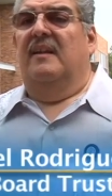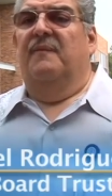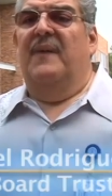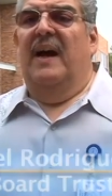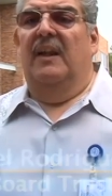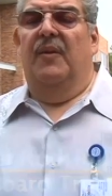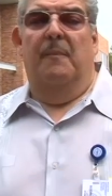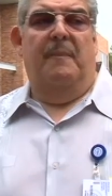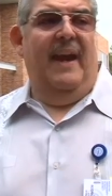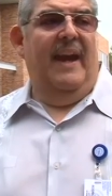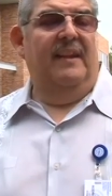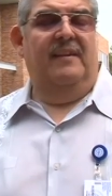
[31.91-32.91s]
to follow the
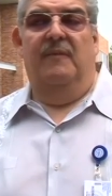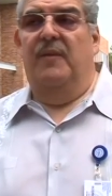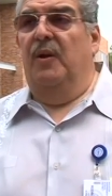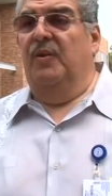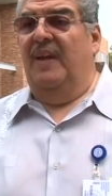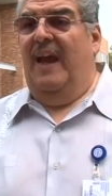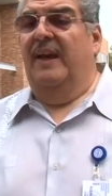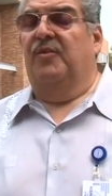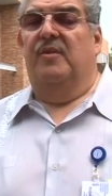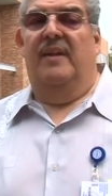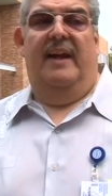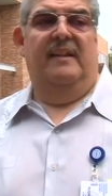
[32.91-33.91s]
paths of those
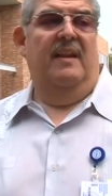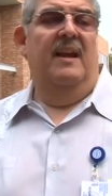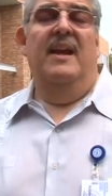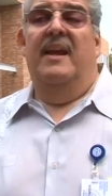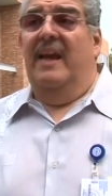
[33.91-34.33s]
astronauts